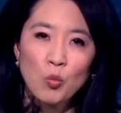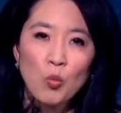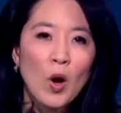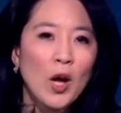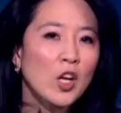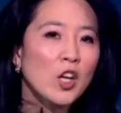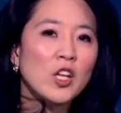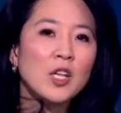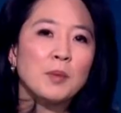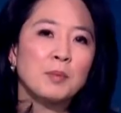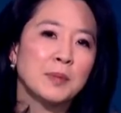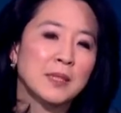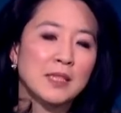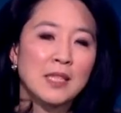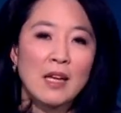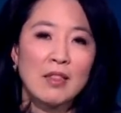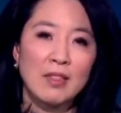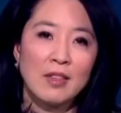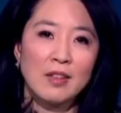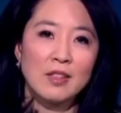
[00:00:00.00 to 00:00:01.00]
What could
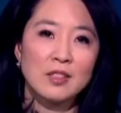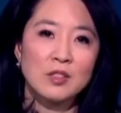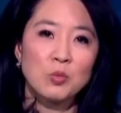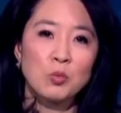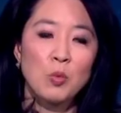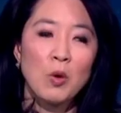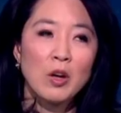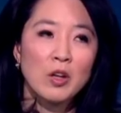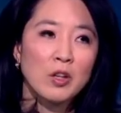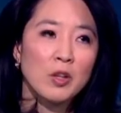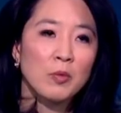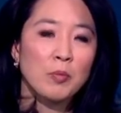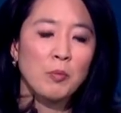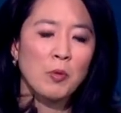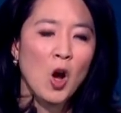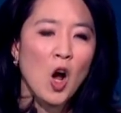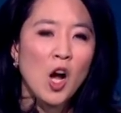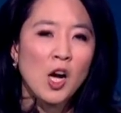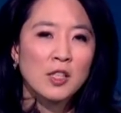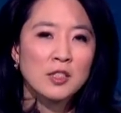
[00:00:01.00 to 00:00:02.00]
upset this? What
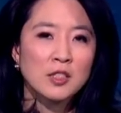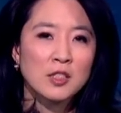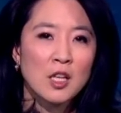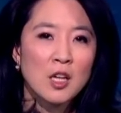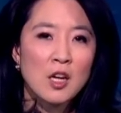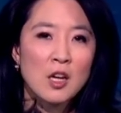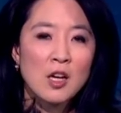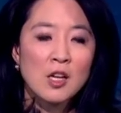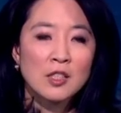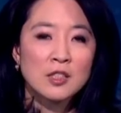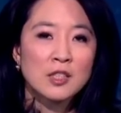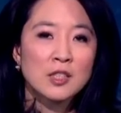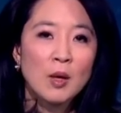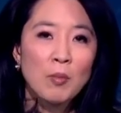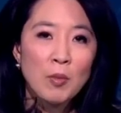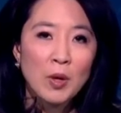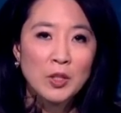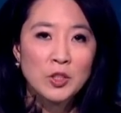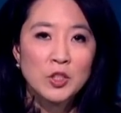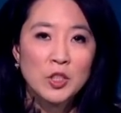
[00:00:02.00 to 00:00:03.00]
could cause
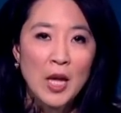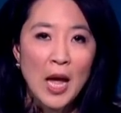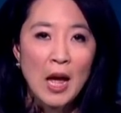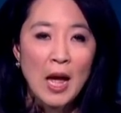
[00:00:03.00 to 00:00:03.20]
someone to